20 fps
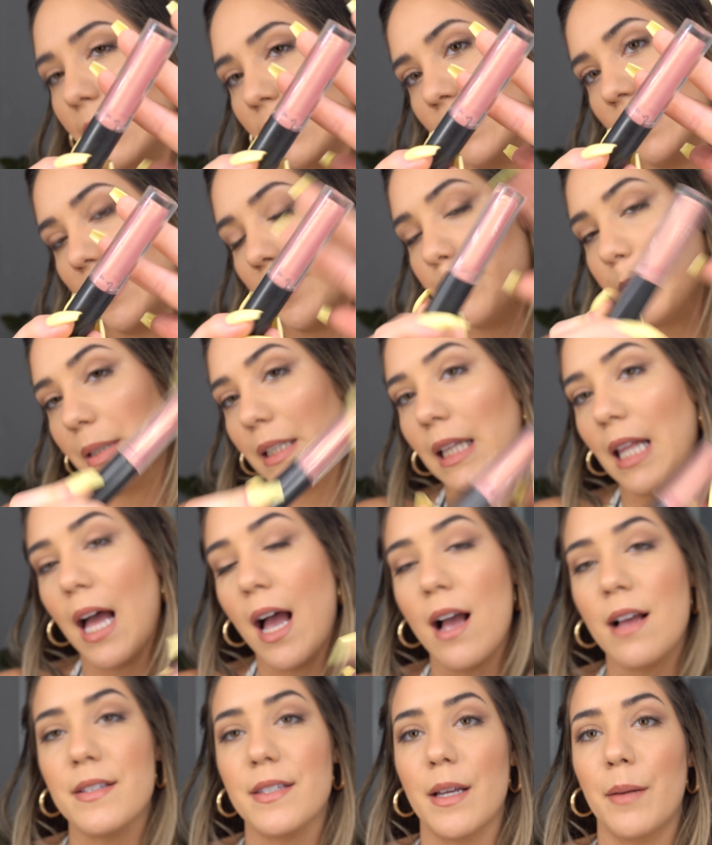lip
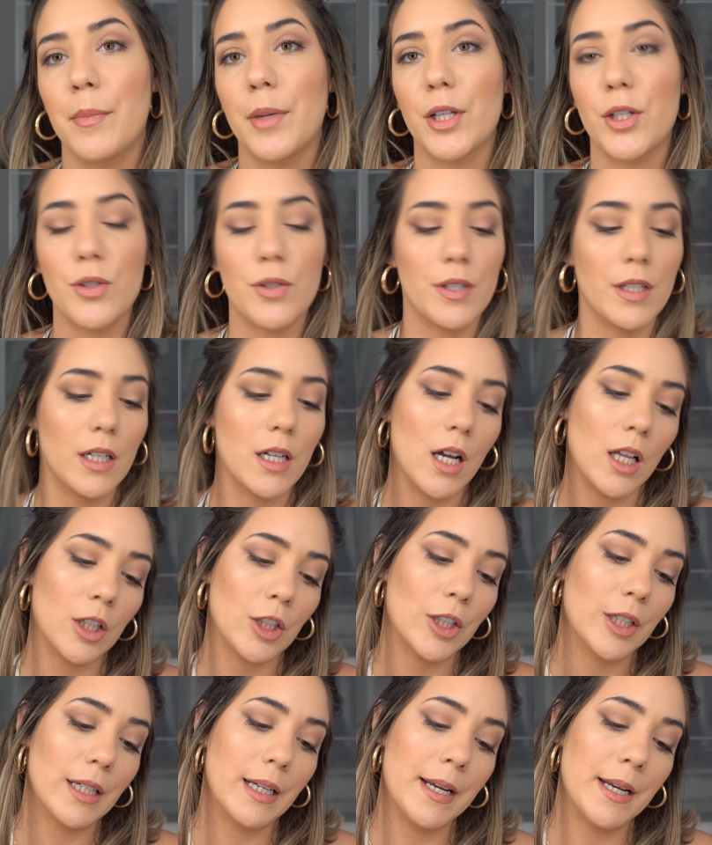gloss, I'm gonna use the color